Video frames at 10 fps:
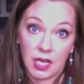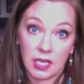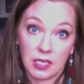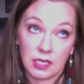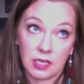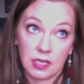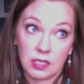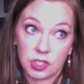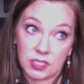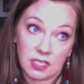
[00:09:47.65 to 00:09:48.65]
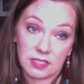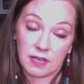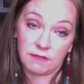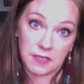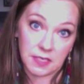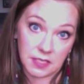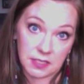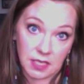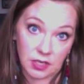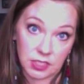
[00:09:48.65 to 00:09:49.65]
in just outside
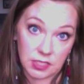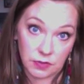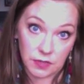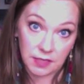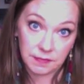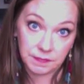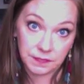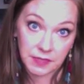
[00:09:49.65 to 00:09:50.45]
Phoenix, Arizona.